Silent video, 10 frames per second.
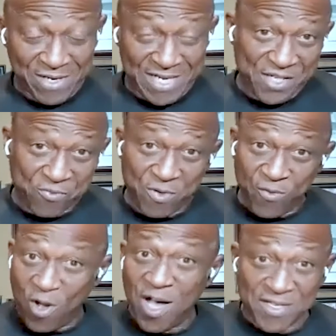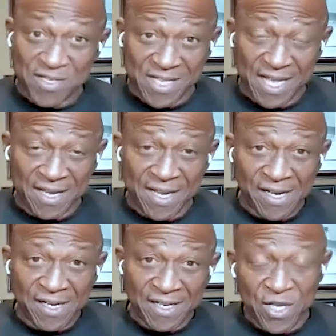that's what it was then.
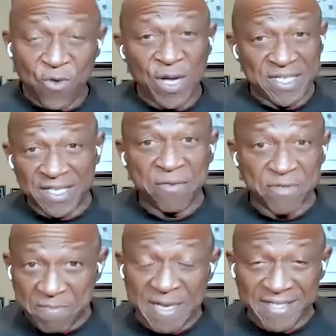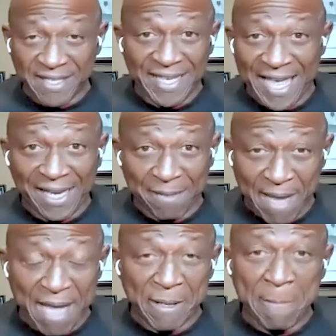USC was basically
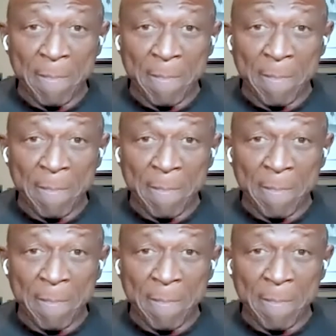Alabama.